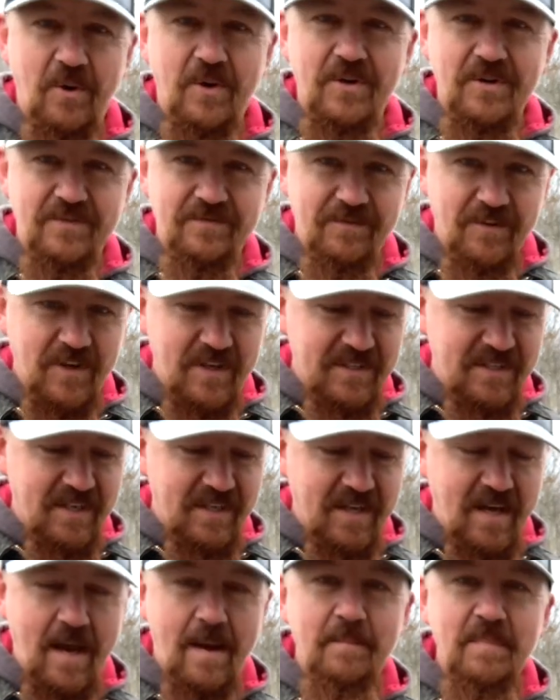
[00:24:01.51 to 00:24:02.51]
order for it to
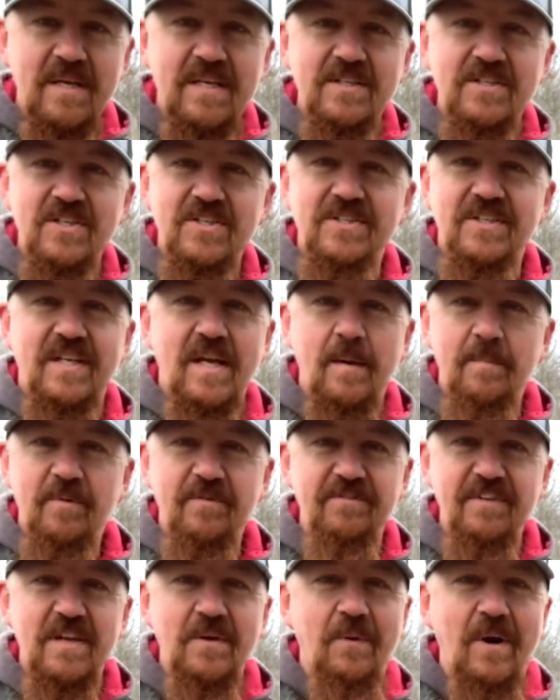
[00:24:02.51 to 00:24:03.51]
not be just a couple
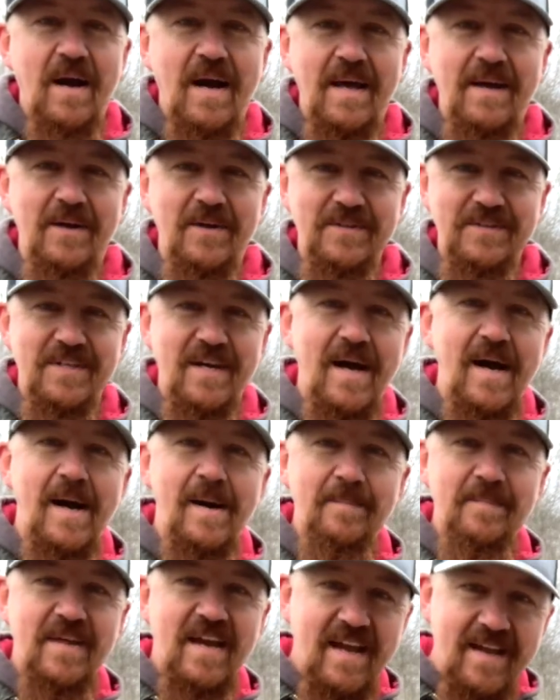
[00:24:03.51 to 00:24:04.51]
feet wide on
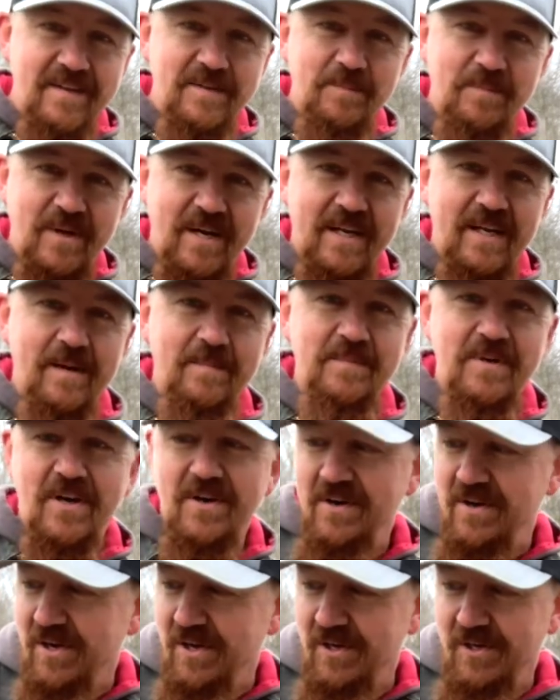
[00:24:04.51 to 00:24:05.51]
top, they had to bring up
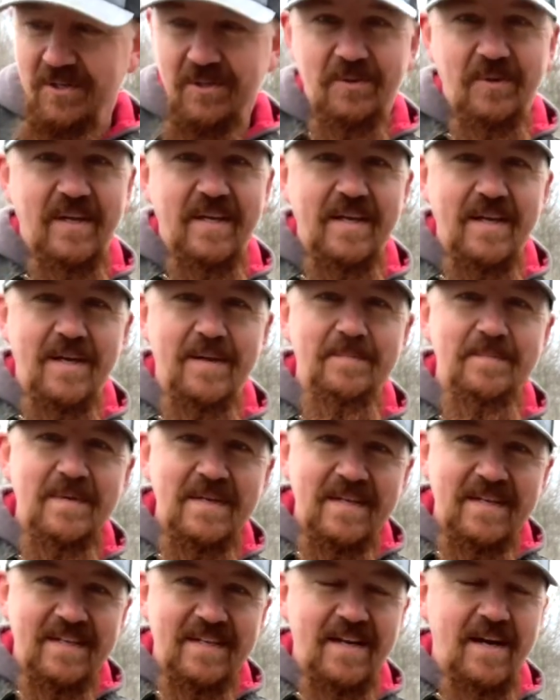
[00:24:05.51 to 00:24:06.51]
dirt all the way up
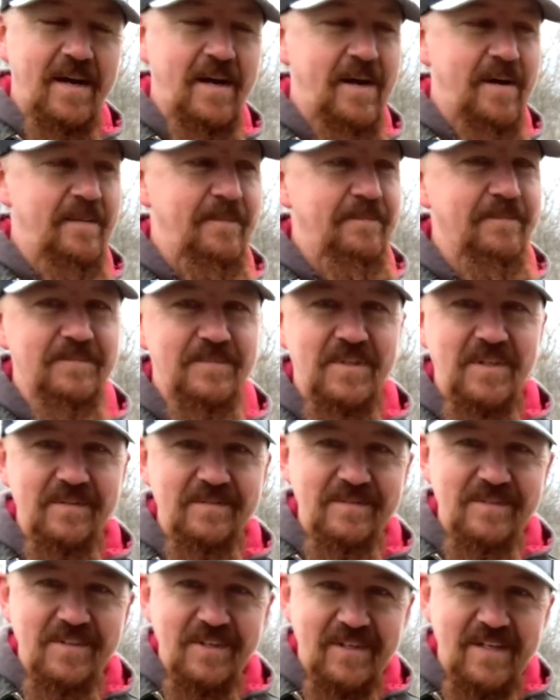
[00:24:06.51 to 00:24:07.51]
to
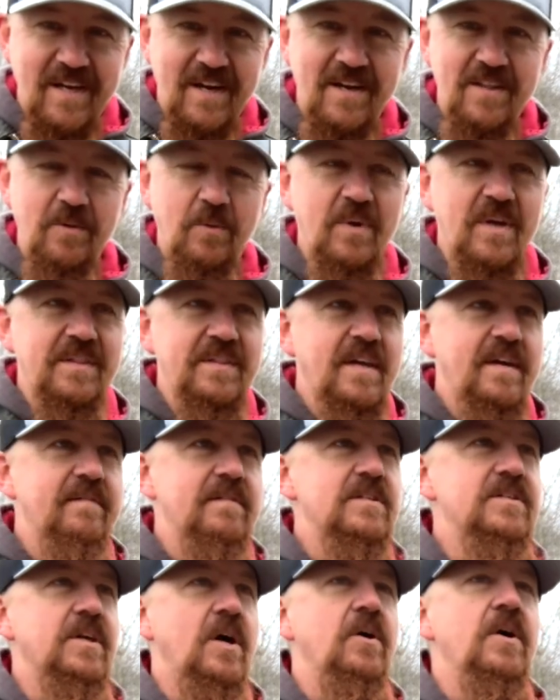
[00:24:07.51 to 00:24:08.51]
carry the width of
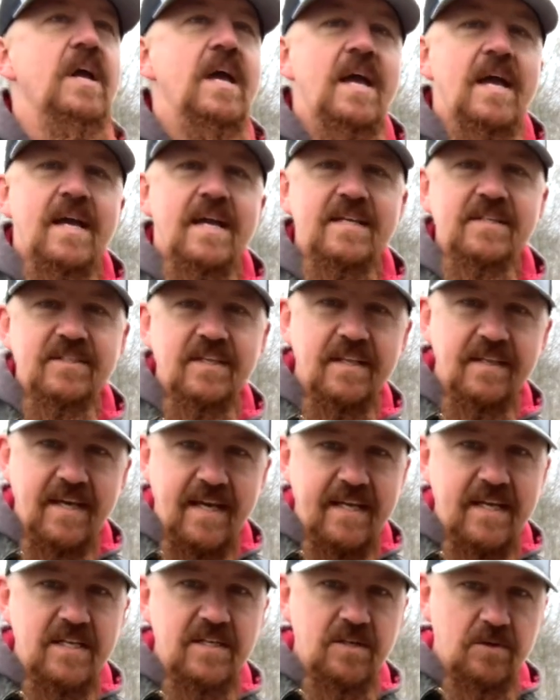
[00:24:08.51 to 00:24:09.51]
it. So he said
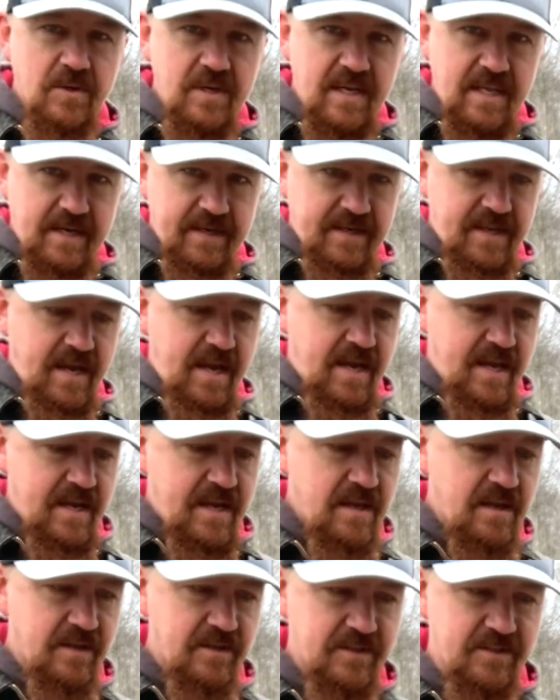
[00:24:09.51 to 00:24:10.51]
they could do it in a
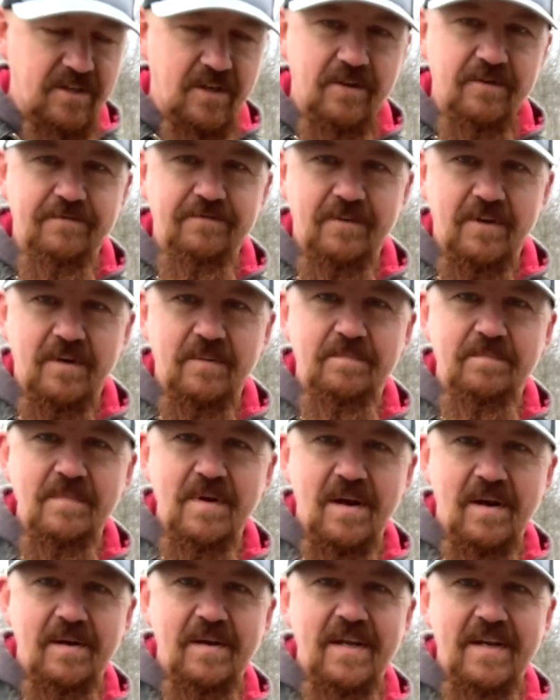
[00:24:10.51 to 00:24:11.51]
day, so for
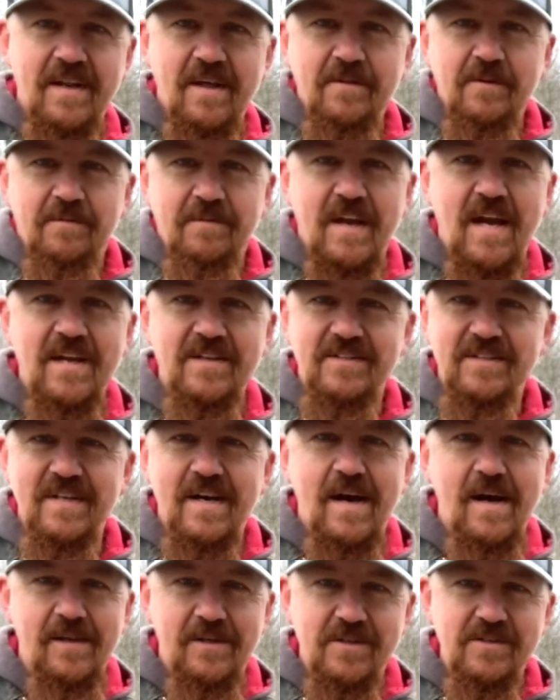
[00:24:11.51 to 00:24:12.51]
another
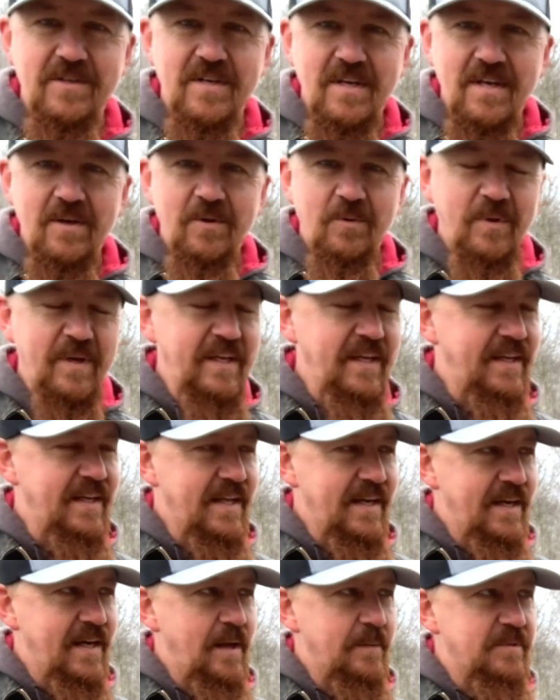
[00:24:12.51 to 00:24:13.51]
$1,000 we could
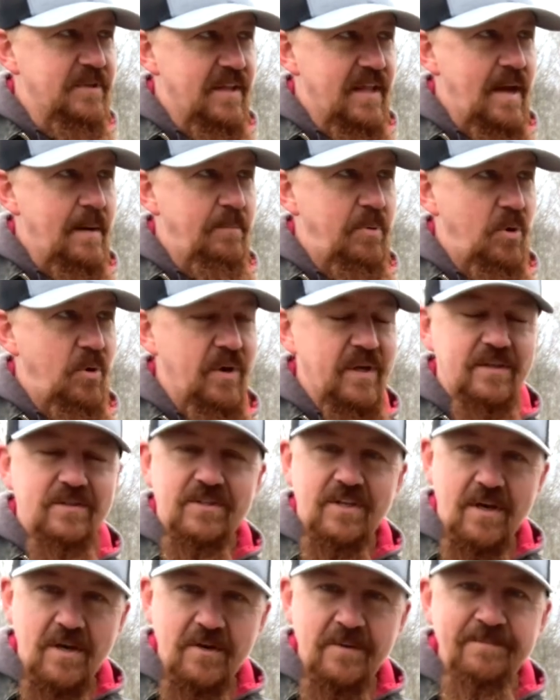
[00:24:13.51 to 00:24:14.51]
get it up to that point.
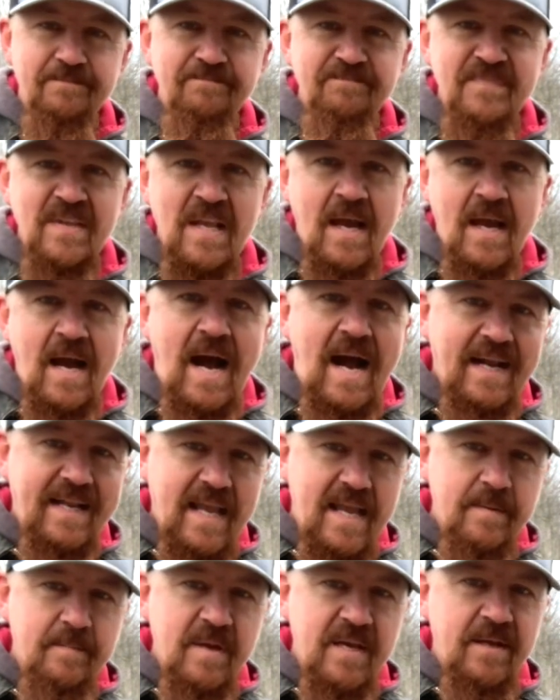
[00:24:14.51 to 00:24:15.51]
So I
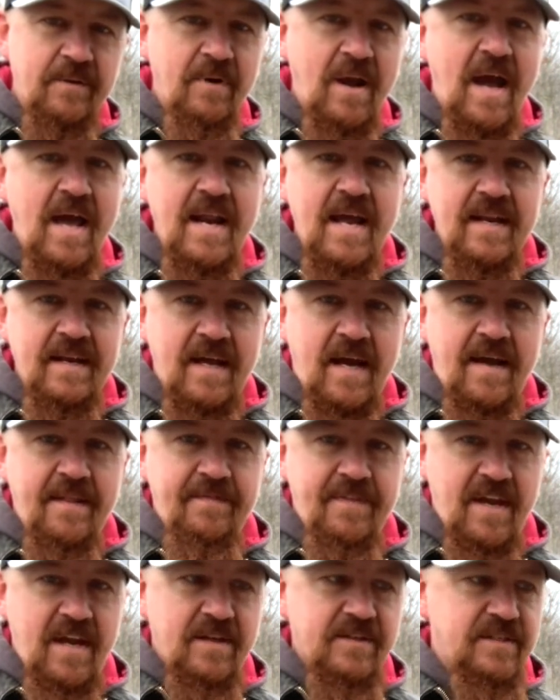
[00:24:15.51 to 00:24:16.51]
came in right at
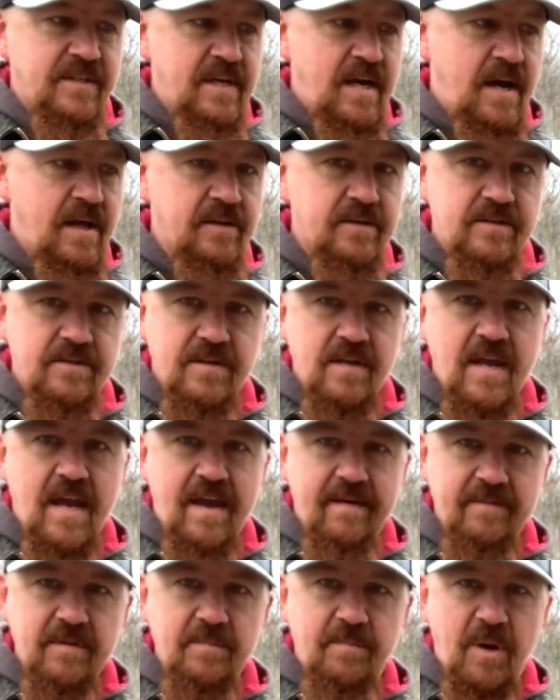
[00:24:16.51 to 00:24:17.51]
$9,000
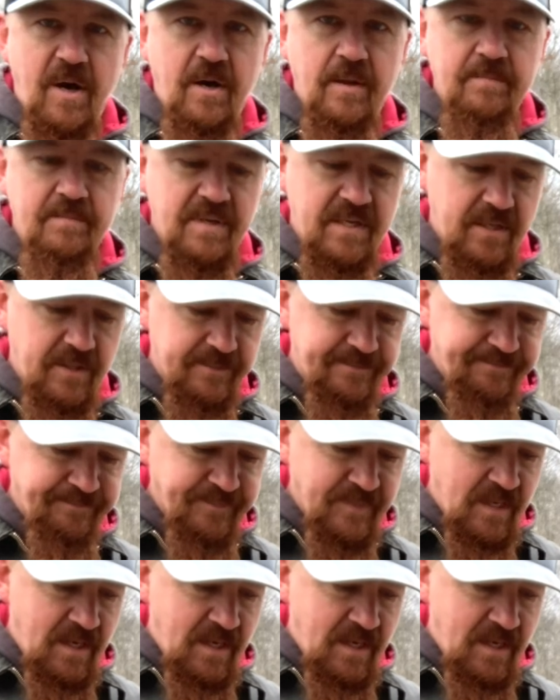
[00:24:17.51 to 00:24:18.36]
having the pond built.